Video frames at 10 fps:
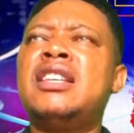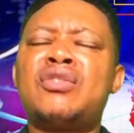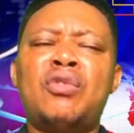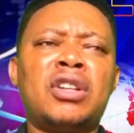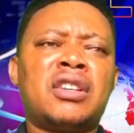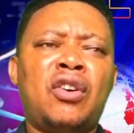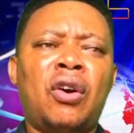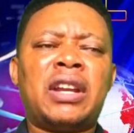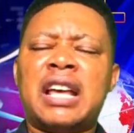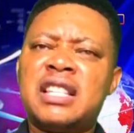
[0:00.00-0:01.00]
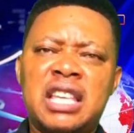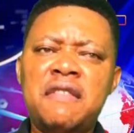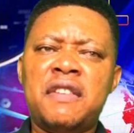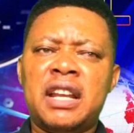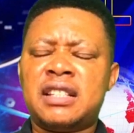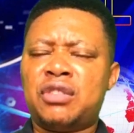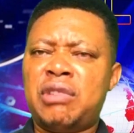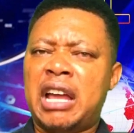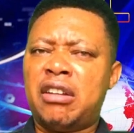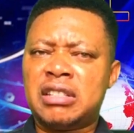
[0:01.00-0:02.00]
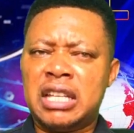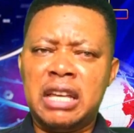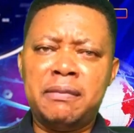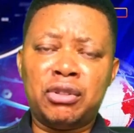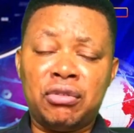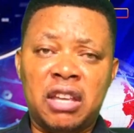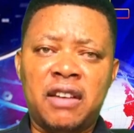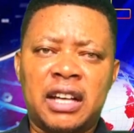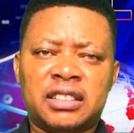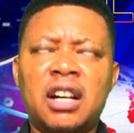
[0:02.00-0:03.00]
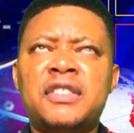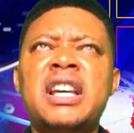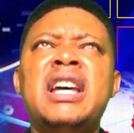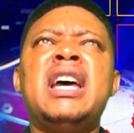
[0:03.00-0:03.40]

is what God has given us that we are not able to give ourselves.